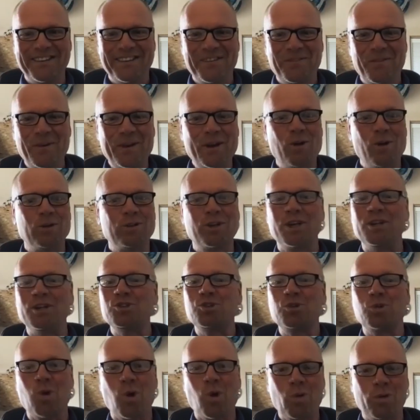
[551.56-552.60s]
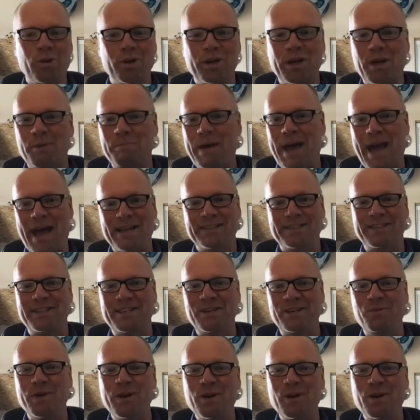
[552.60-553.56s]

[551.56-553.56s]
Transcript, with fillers: We don't control their capacity.